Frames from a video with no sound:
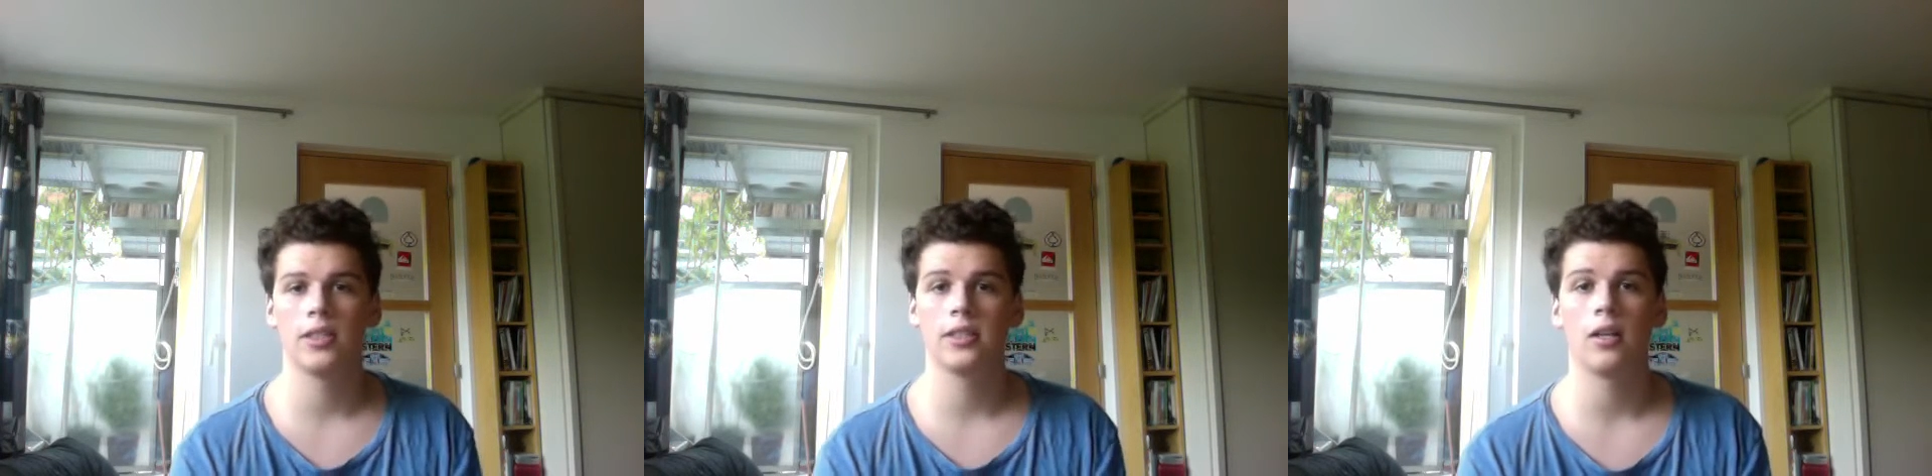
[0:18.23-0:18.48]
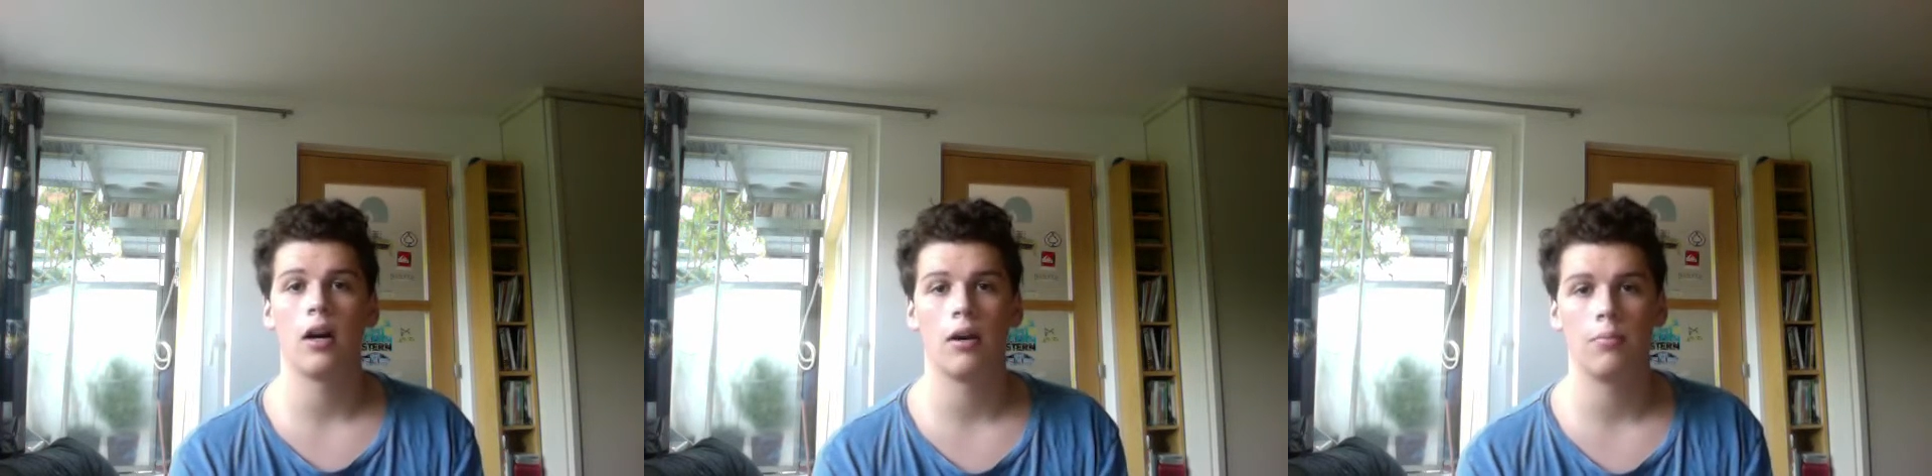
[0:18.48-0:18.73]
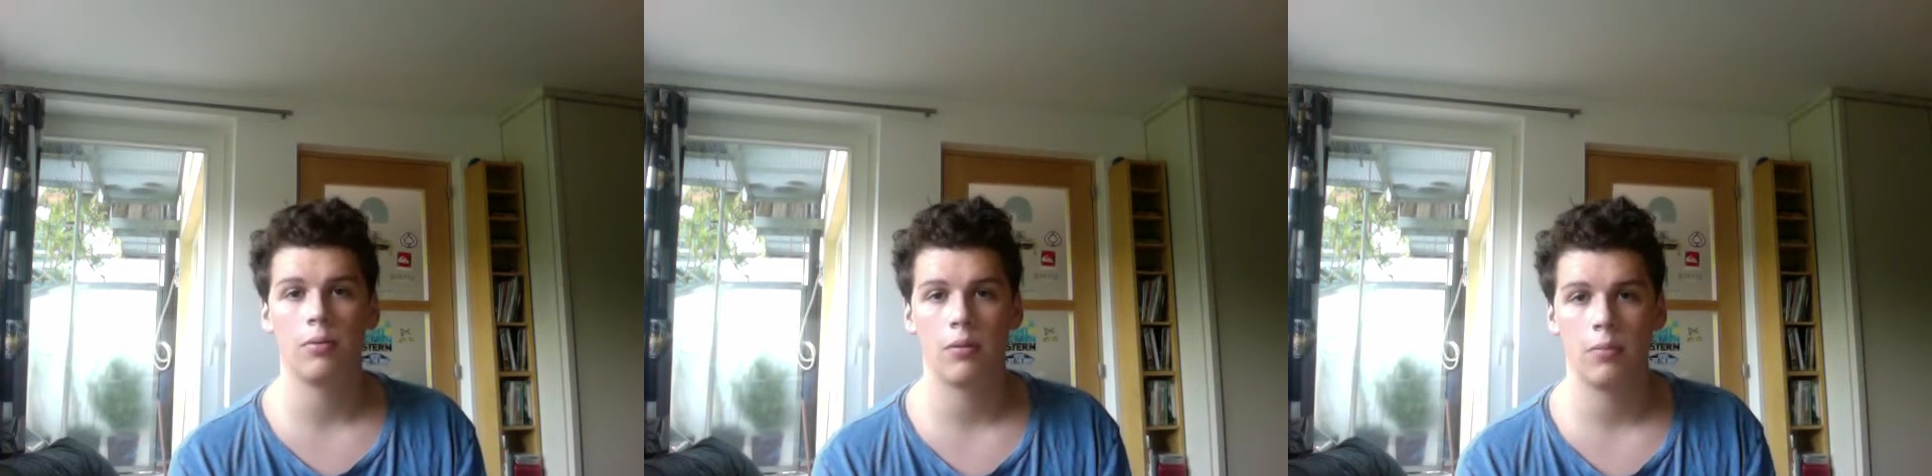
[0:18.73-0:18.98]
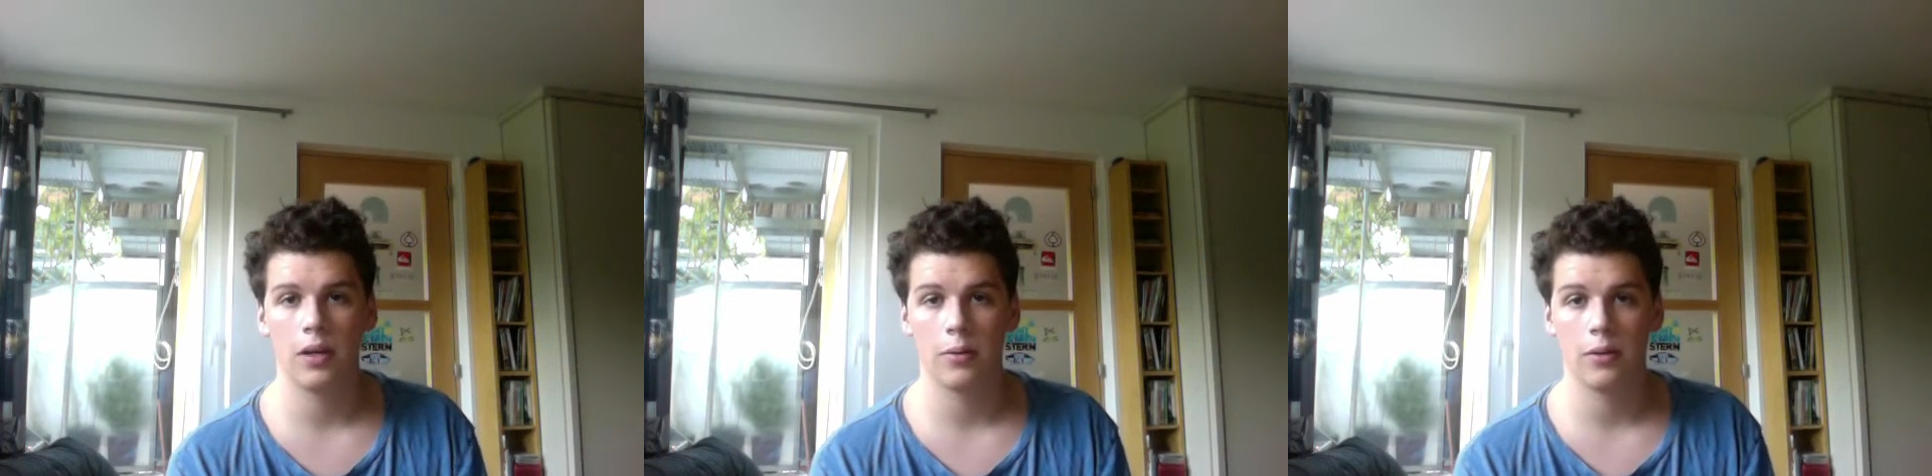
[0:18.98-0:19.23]
start
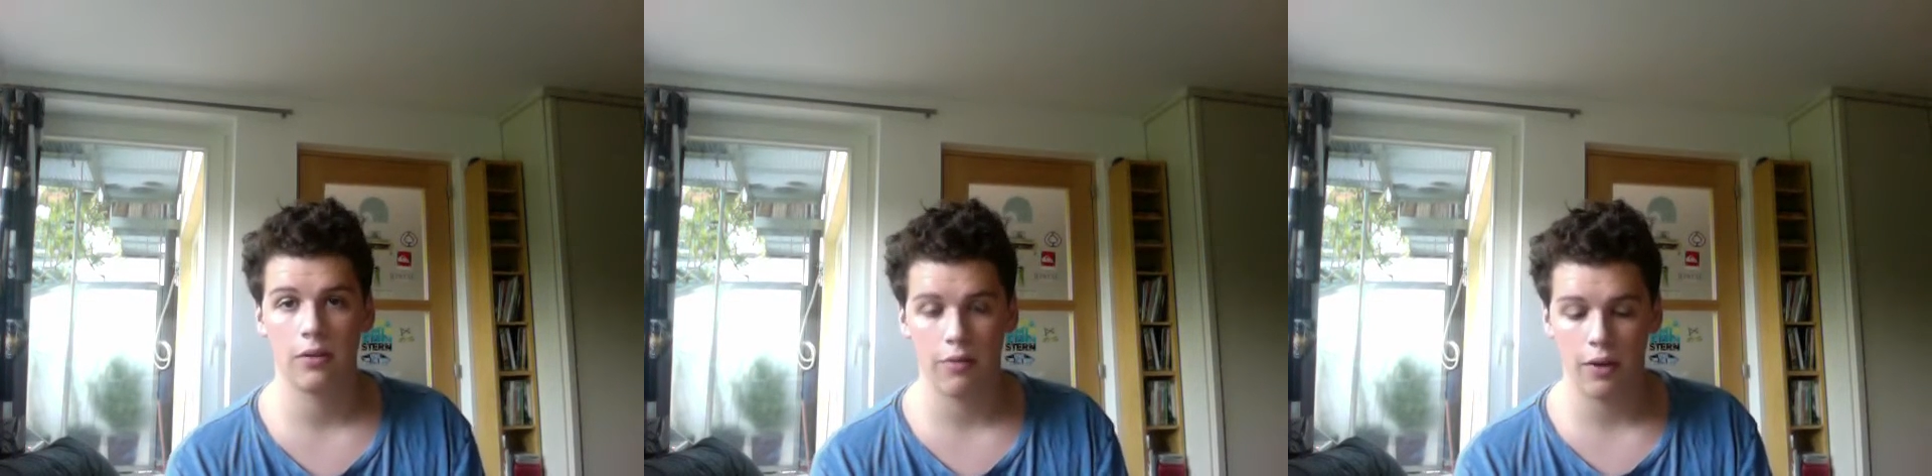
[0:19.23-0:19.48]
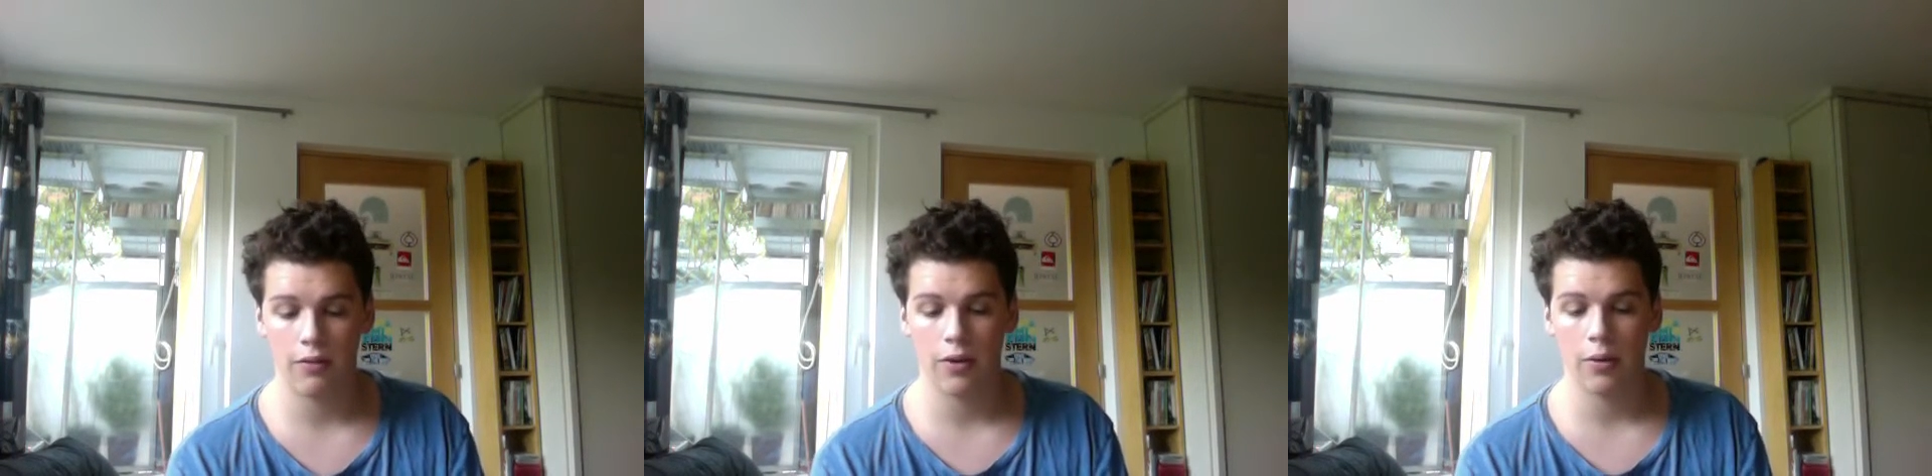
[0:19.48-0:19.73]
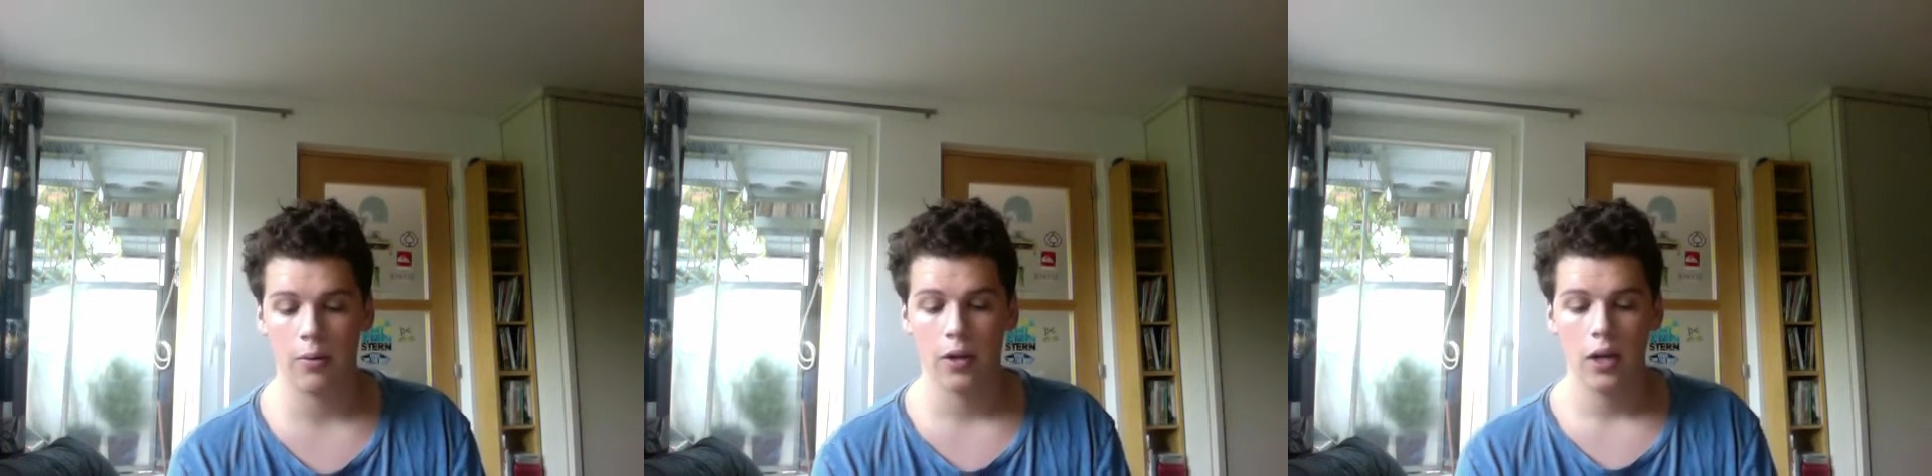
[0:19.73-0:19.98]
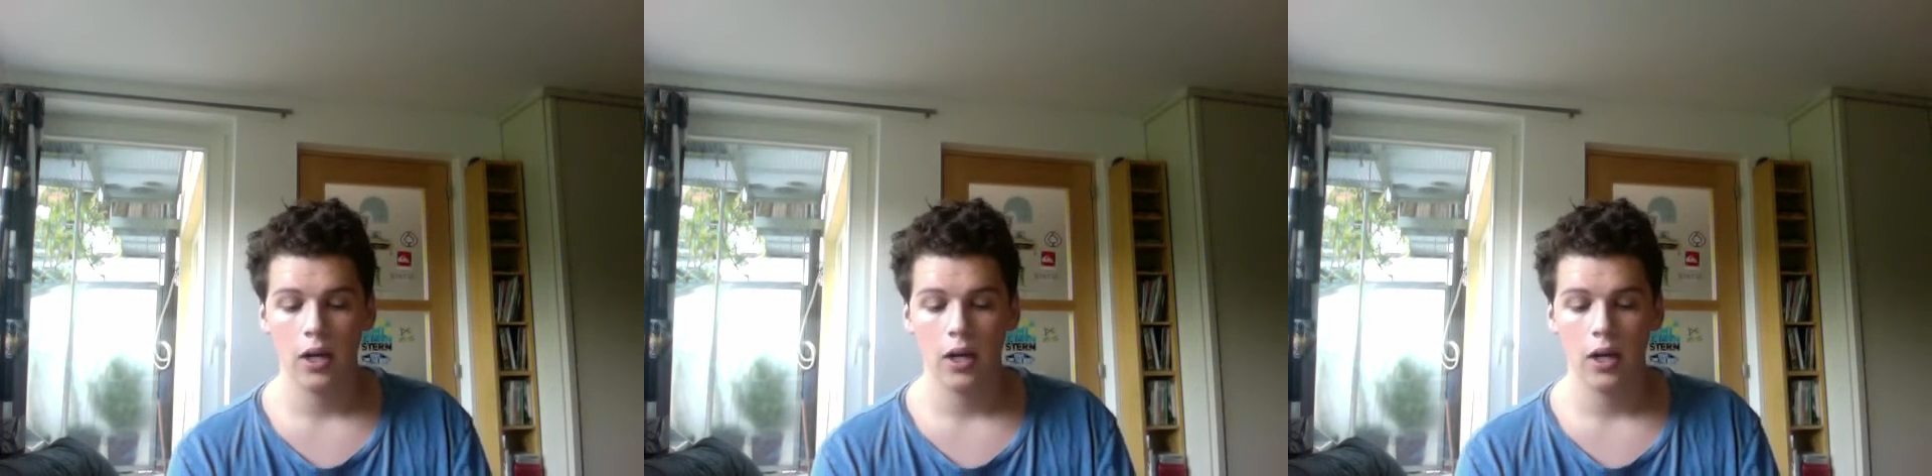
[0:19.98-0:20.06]
properly with the review,